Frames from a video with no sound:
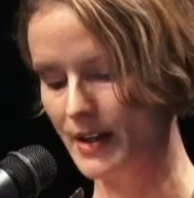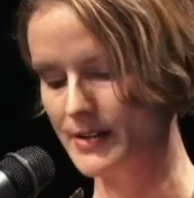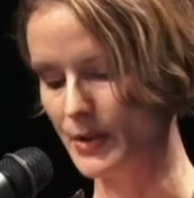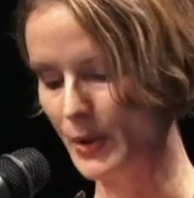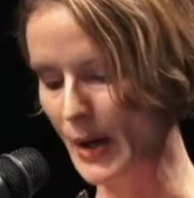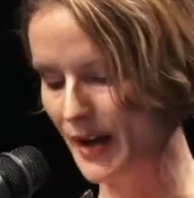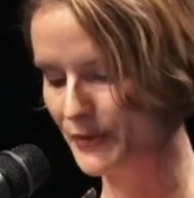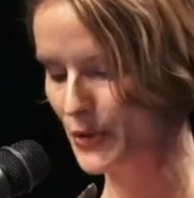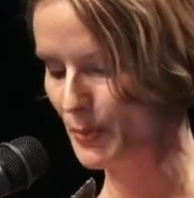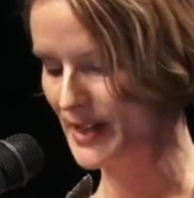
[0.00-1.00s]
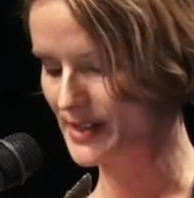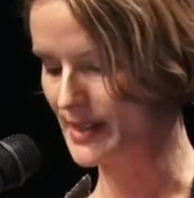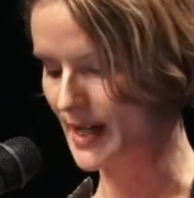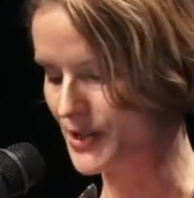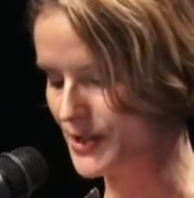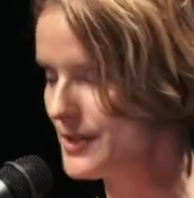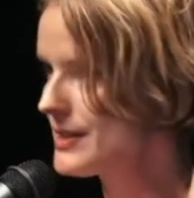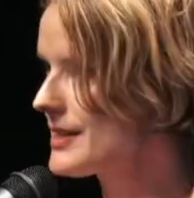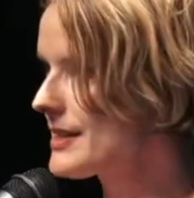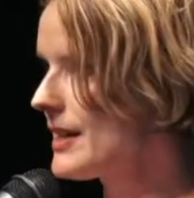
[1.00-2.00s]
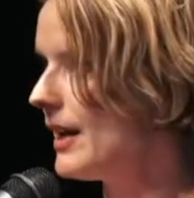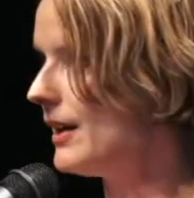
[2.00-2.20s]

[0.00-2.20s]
So we'll have 2 presentations,